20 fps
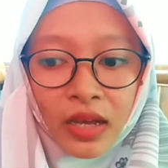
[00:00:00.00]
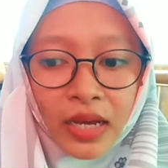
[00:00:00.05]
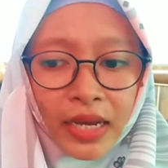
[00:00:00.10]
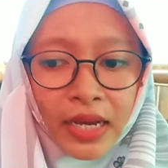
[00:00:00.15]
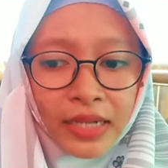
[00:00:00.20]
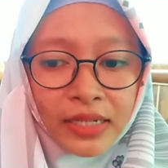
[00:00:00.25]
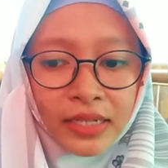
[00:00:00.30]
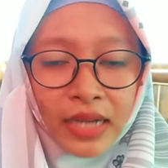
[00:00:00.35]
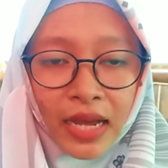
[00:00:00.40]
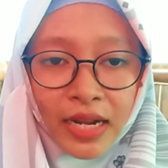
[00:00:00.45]

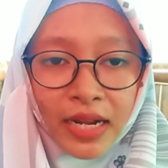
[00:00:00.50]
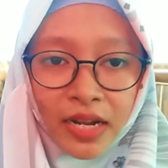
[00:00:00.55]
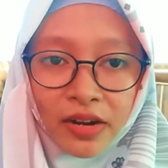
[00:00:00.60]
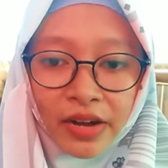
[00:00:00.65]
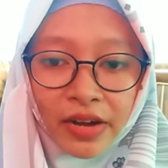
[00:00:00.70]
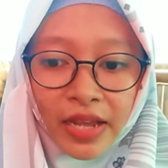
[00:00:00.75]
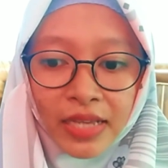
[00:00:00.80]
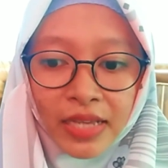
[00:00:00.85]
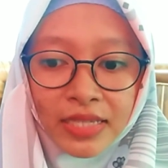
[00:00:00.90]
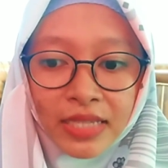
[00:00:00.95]
And
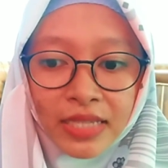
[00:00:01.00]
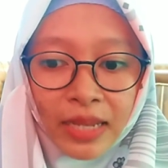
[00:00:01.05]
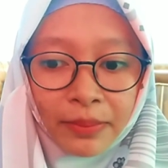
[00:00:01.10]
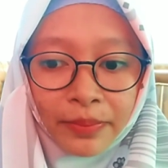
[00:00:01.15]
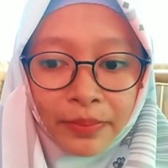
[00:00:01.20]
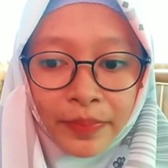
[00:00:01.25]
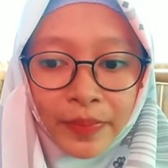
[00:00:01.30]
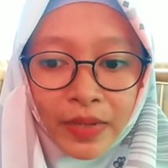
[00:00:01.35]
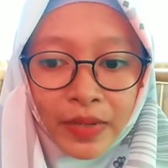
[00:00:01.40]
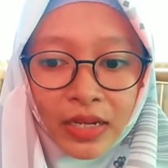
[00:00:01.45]
another
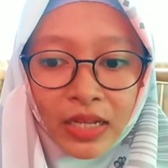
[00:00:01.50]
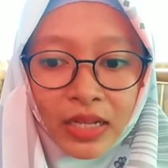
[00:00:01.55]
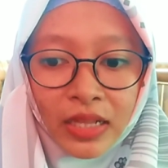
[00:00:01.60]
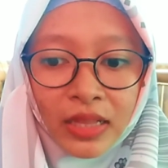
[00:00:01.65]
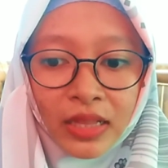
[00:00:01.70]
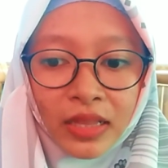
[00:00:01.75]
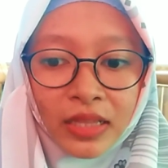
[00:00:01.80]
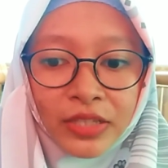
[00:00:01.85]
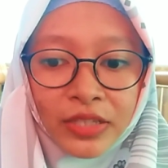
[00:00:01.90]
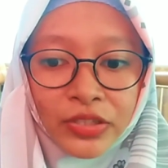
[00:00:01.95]

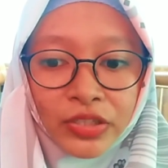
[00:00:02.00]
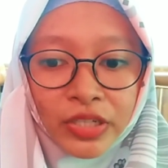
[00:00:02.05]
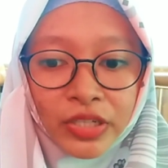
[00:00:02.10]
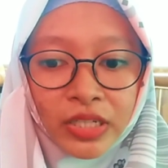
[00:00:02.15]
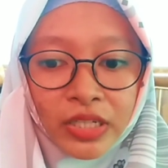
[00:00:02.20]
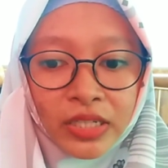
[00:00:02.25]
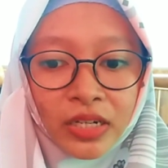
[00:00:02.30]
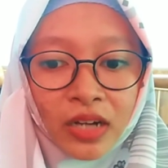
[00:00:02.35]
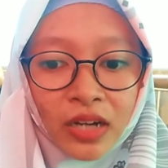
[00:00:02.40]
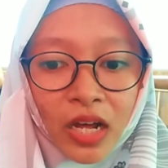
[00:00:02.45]
example,
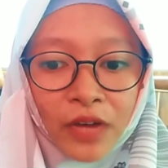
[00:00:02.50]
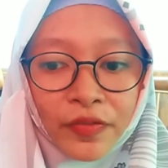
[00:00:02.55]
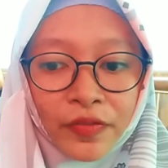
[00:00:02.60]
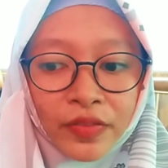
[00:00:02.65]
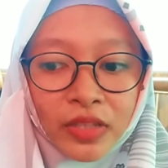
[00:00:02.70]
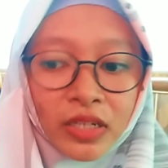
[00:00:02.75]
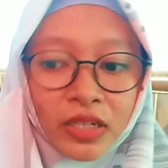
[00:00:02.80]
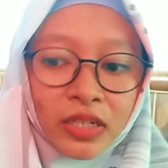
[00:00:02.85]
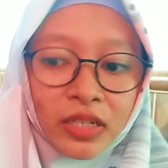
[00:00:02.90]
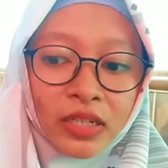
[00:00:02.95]
children
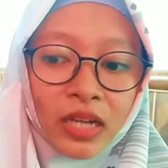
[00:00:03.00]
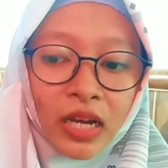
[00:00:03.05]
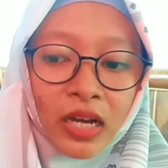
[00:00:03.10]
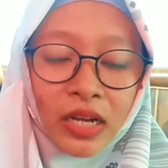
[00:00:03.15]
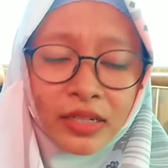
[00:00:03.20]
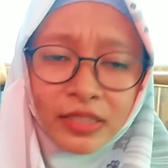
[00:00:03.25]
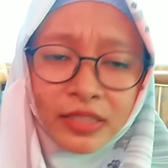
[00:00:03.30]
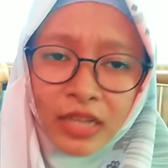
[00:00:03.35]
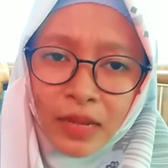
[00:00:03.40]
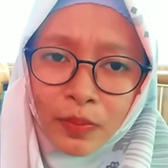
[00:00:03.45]
often
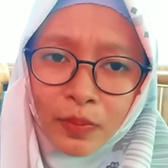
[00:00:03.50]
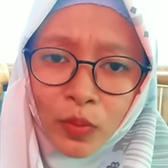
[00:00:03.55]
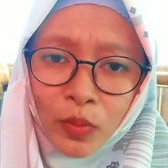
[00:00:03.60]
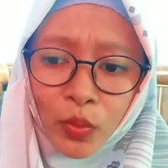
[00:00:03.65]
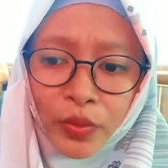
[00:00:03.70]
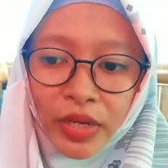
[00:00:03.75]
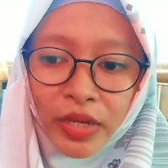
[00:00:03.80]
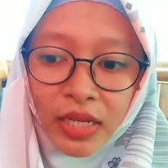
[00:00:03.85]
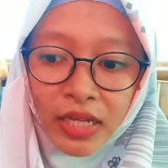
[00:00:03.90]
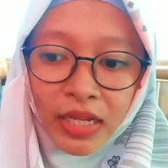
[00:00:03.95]
adapt
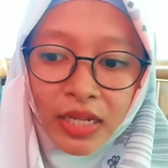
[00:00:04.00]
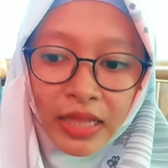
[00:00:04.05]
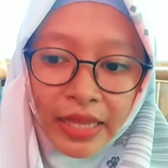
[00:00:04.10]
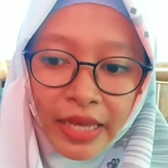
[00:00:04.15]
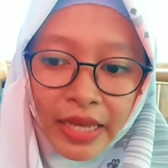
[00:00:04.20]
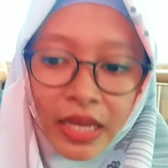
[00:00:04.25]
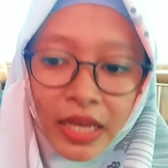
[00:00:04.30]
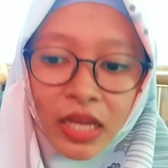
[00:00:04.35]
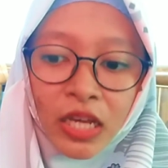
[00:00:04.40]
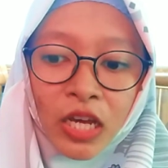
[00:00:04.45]

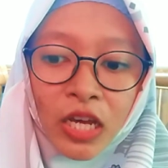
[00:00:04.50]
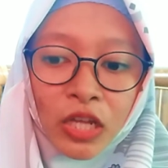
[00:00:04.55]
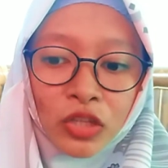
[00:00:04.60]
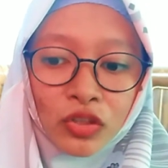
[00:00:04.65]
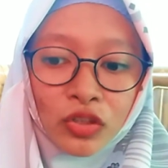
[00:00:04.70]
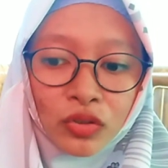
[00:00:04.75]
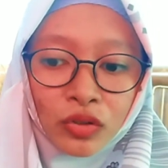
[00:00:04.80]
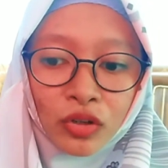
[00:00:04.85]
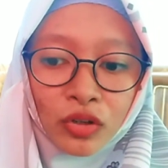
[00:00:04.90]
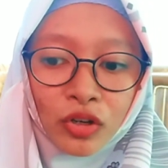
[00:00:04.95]
quickly
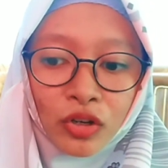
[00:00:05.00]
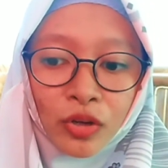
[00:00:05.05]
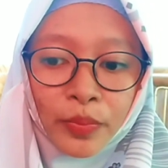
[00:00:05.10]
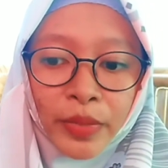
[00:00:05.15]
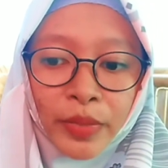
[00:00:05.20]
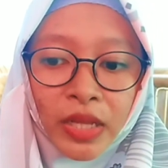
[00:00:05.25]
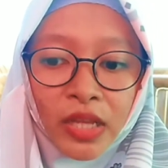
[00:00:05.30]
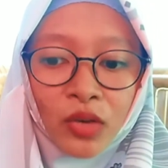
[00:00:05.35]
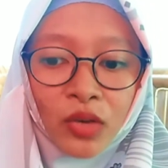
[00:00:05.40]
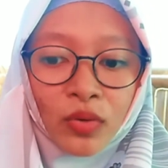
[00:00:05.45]
to
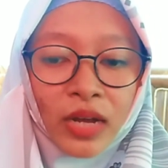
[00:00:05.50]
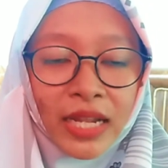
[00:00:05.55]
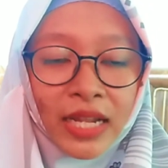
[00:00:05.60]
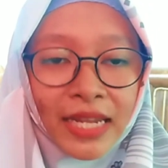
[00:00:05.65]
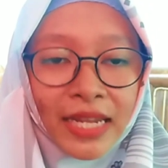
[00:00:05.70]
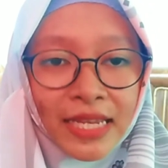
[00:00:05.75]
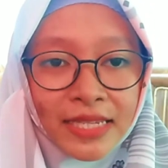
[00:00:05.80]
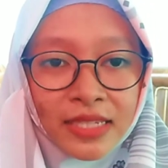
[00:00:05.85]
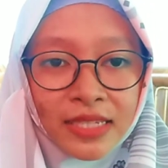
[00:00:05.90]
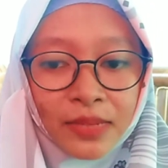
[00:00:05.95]

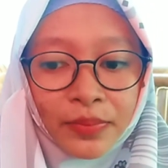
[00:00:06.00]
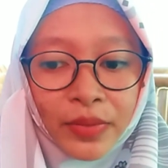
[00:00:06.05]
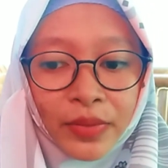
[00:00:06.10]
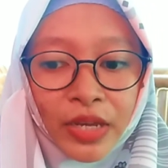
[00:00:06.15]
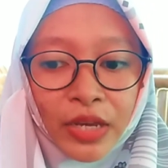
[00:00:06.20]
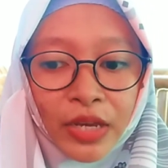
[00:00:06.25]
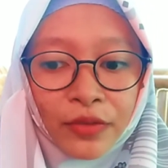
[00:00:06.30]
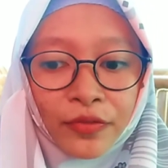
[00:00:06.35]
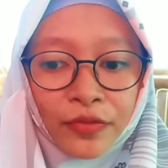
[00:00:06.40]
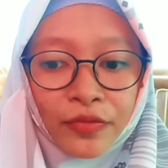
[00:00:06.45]
bilingualism
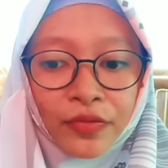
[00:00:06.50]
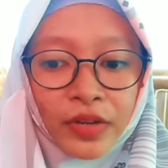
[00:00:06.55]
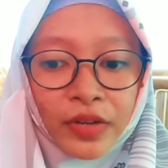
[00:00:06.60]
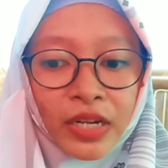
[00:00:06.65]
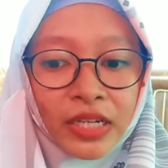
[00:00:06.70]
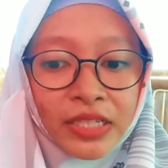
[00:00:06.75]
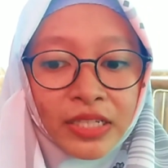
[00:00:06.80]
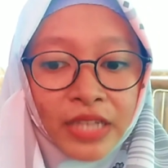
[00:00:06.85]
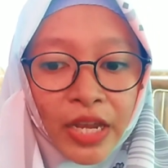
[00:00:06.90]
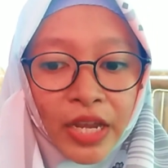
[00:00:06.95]
if
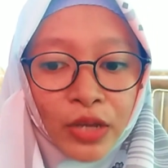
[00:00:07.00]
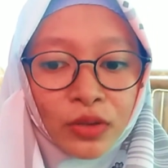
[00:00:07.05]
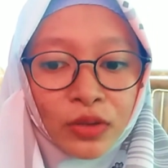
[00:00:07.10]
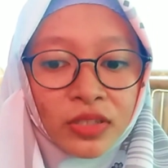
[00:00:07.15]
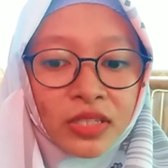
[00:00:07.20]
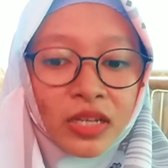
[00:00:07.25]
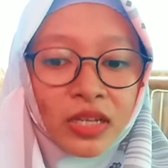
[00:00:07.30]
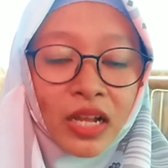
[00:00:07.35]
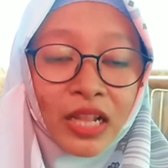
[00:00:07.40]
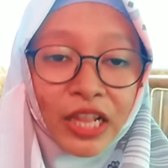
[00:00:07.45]
they
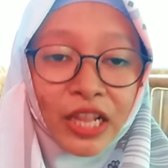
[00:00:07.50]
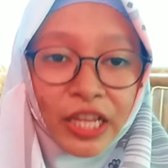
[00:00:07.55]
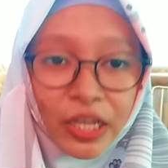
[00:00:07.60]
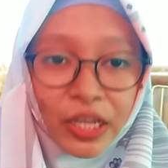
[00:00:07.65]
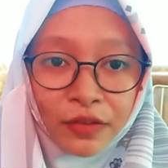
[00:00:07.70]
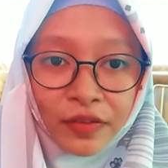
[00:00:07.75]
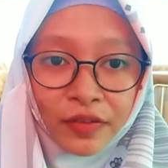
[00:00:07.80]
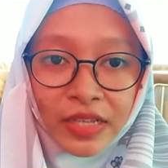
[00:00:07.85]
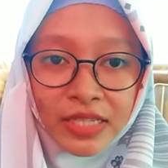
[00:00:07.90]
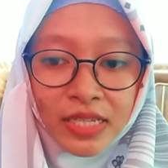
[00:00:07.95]
use a
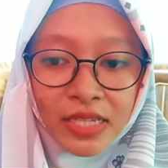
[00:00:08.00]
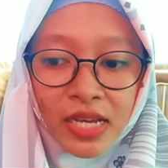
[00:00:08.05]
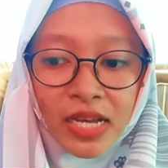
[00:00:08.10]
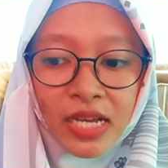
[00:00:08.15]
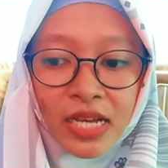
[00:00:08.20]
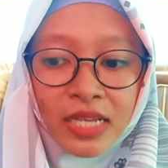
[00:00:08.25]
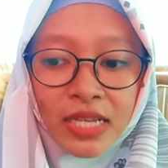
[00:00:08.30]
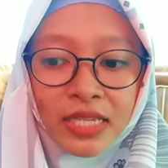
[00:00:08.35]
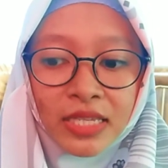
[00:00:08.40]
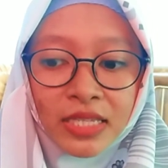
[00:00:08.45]
language
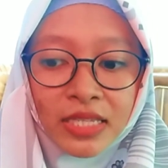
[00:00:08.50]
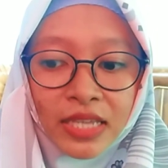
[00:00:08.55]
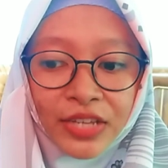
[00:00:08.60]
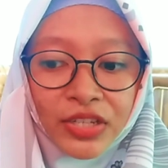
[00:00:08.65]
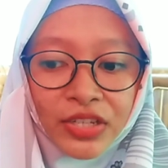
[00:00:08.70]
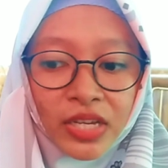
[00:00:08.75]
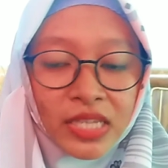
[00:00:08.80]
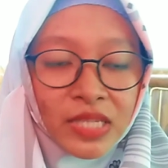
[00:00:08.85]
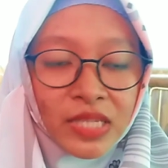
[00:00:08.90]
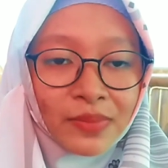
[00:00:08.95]

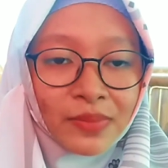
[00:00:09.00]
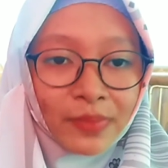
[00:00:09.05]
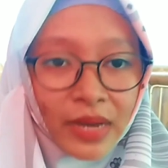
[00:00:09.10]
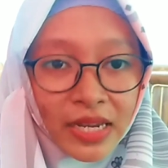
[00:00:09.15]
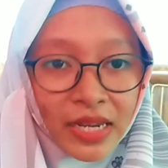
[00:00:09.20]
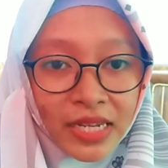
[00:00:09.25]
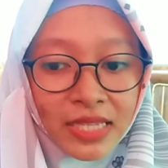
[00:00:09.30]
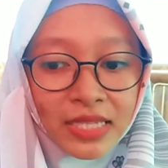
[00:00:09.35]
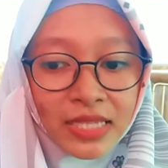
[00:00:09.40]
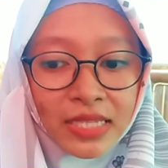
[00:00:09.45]
such as
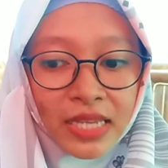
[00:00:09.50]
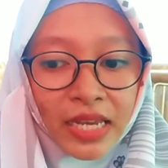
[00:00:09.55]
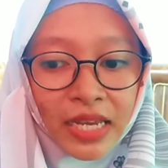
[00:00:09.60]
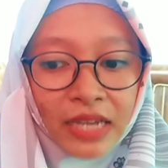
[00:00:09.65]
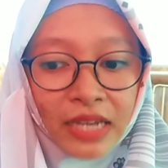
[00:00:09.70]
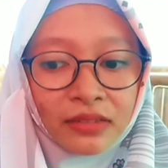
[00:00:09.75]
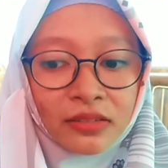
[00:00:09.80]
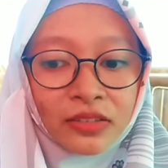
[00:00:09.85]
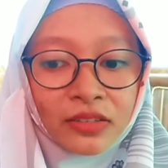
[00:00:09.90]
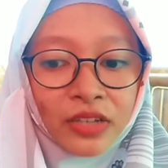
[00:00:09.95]
Spanish
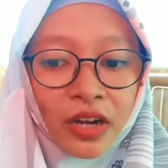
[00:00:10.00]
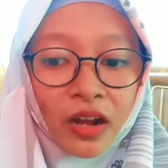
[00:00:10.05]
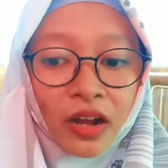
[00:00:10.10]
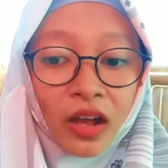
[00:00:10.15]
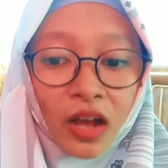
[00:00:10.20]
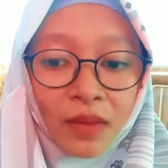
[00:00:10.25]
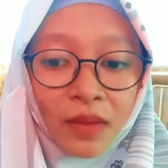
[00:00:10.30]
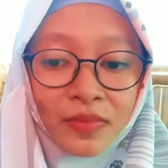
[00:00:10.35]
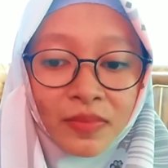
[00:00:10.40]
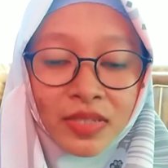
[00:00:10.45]
in their
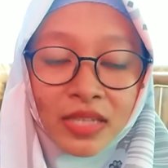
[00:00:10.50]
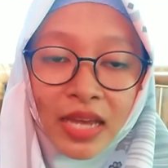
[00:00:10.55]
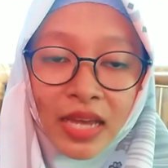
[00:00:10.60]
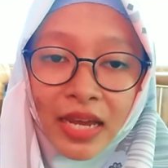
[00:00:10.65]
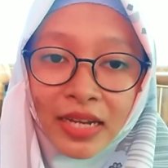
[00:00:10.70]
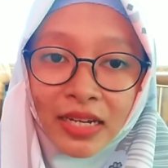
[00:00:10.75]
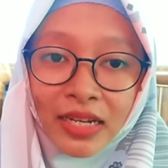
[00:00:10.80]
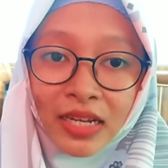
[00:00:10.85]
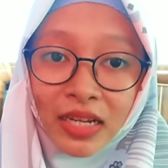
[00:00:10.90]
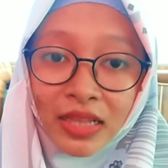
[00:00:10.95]
homes
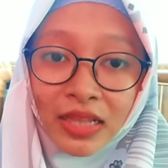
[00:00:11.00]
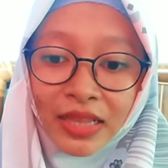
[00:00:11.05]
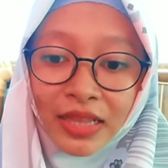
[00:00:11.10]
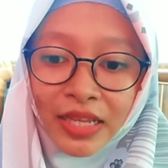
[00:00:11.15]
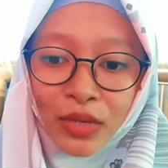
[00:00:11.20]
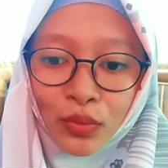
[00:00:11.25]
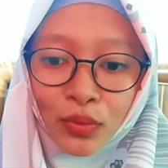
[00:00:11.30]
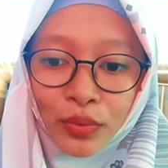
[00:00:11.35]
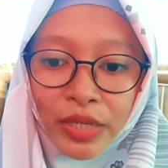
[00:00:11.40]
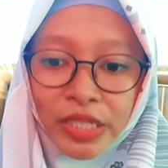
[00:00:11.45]
and a
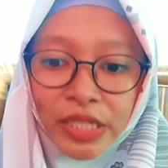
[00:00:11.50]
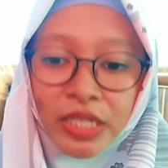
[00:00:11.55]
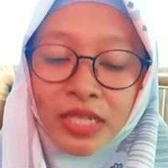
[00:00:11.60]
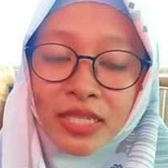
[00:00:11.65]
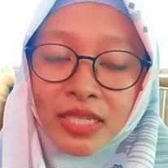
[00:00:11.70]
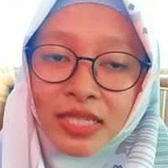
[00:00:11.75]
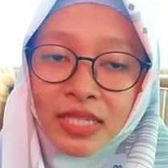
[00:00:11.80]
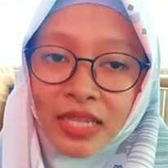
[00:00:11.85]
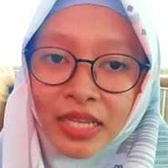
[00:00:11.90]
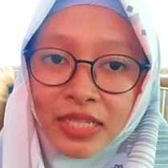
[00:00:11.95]
language
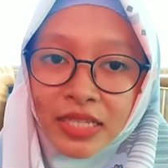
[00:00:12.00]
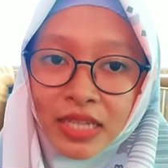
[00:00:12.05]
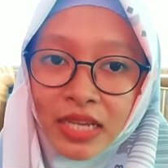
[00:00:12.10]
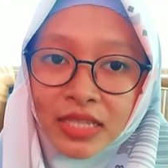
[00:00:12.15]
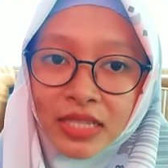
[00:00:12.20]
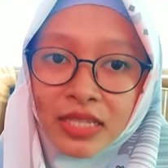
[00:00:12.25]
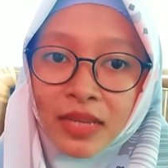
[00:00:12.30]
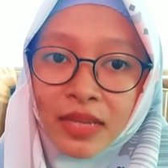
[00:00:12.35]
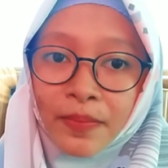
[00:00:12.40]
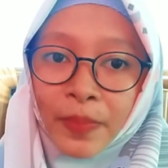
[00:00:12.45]
such
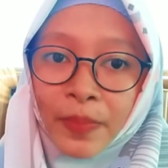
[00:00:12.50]
as